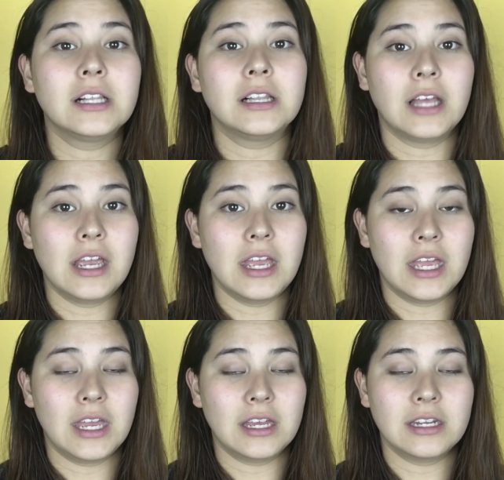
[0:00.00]
light
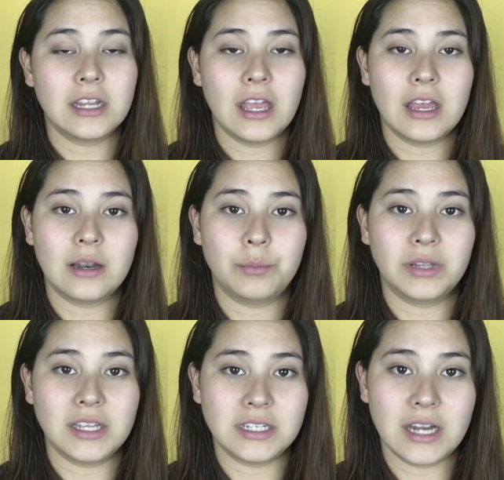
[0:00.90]
hand and
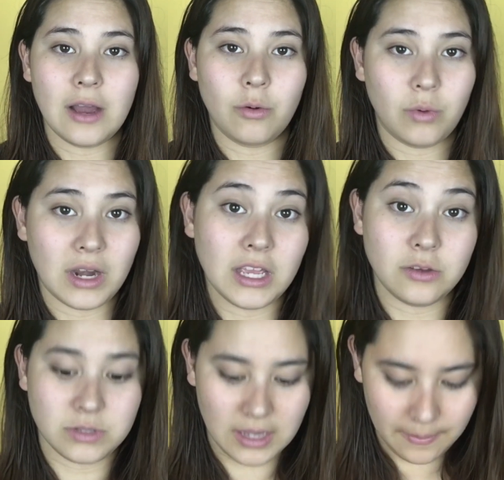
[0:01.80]
blend it out when I
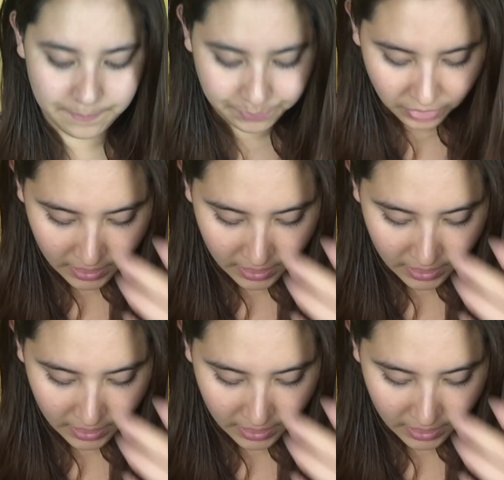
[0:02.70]
use it.